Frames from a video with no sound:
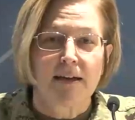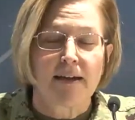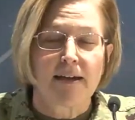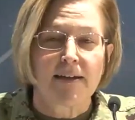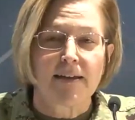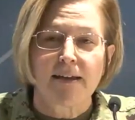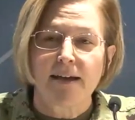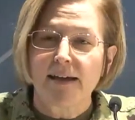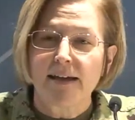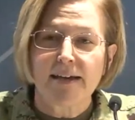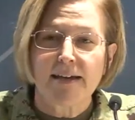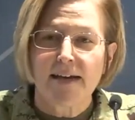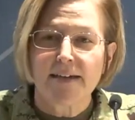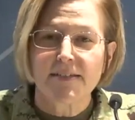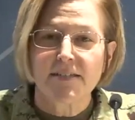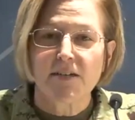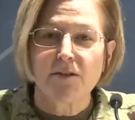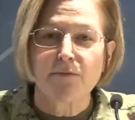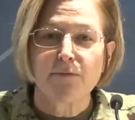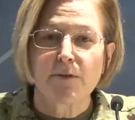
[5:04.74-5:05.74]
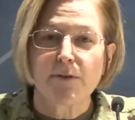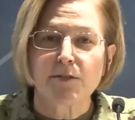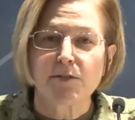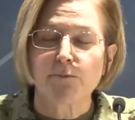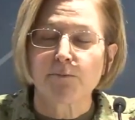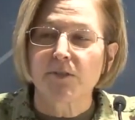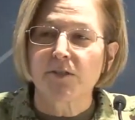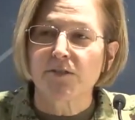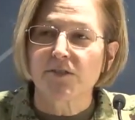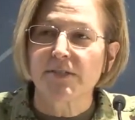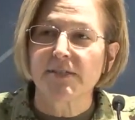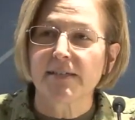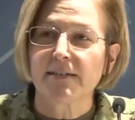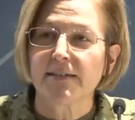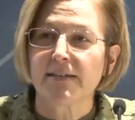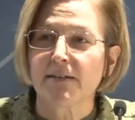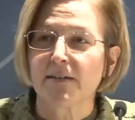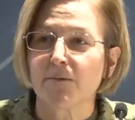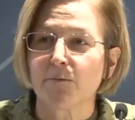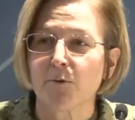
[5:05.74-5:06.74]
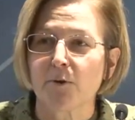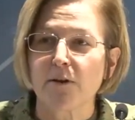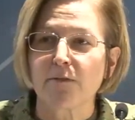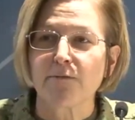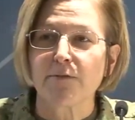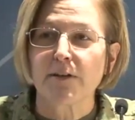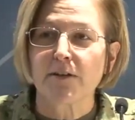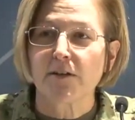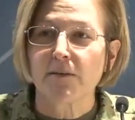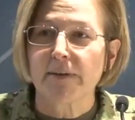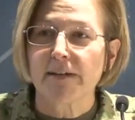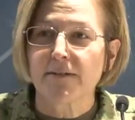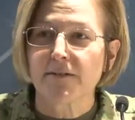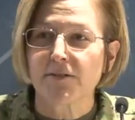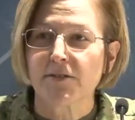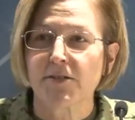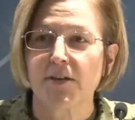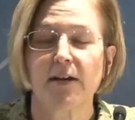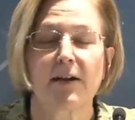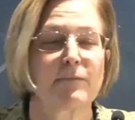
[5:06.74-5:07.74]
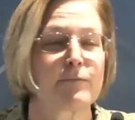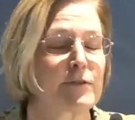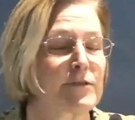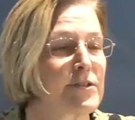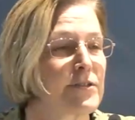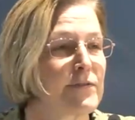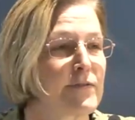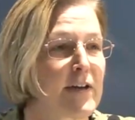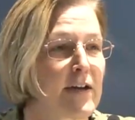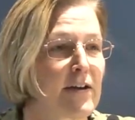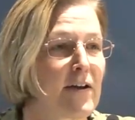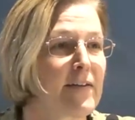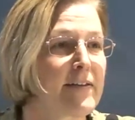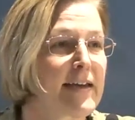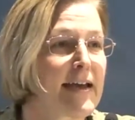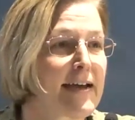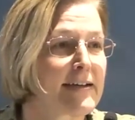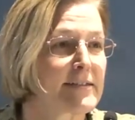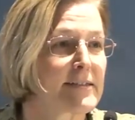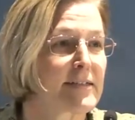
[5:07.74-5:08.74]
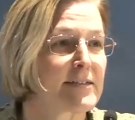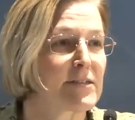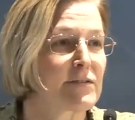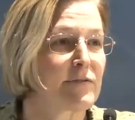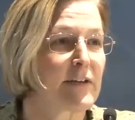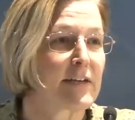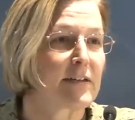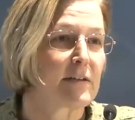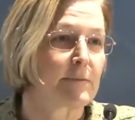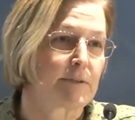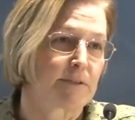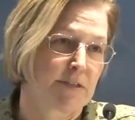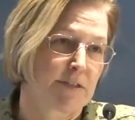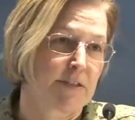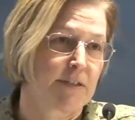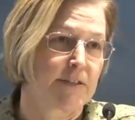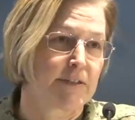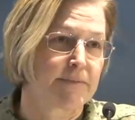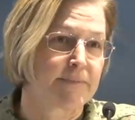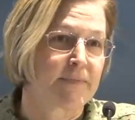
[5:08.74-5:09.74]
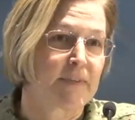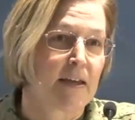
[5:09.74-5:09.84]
And I, I, tell folks when you're sitting in a warfare commanders conference and you've got all the assets available to you,